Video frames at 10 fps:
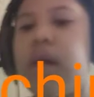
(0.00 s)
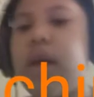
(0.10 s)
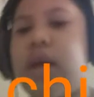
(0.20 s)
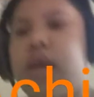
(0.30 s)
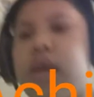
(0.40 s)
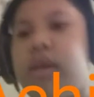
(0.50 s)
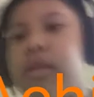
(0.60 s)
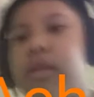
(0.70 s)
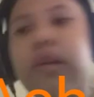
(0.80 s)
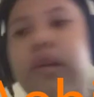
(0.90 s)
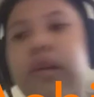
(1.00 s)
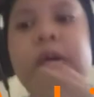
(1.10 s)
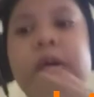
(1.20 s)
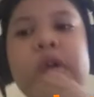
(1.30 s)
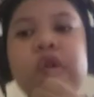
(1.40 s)
we have to fix
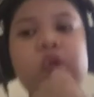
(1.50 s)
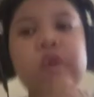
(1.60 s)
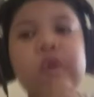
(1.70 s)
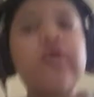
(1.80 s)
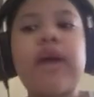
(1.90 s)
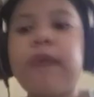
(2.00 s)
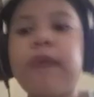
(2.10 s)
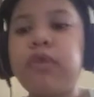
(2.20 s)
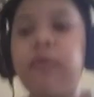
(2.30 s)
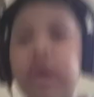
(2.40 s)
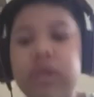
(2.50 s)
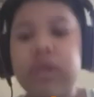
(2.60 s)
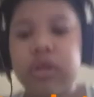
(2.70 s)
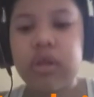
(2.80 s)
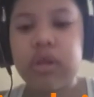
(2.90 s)
this. I break it
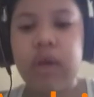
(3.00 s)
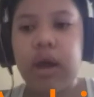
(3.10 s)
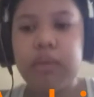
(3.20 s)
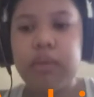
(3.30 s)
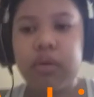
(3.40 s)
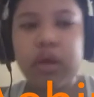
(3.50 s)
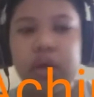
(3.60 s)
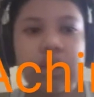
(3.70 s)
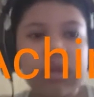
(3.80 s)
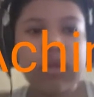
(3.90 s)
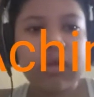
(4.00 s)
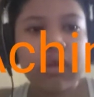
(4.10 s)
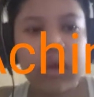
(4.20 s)
like uh, we have